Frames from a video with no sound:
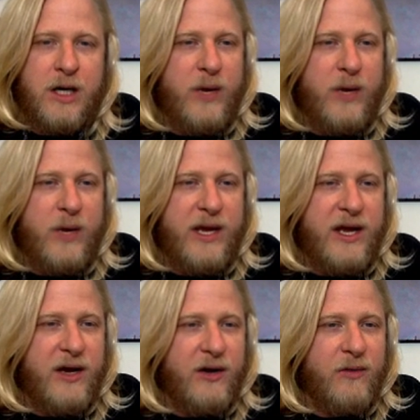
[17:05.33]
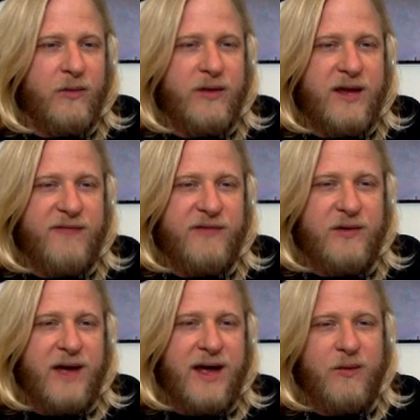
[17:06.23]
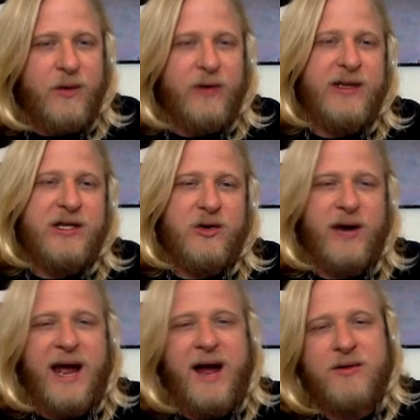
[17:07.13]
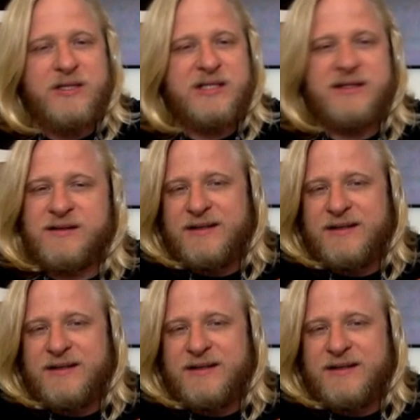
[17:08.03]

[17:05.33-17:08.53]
We here, where the F you at, we're in your house.